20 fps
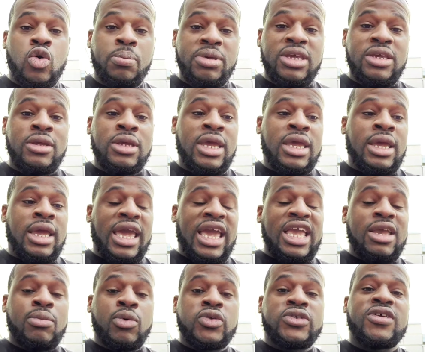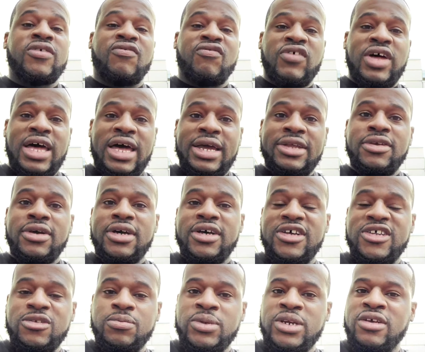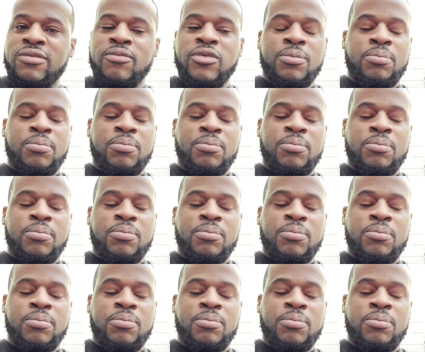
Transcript: be able to find your husband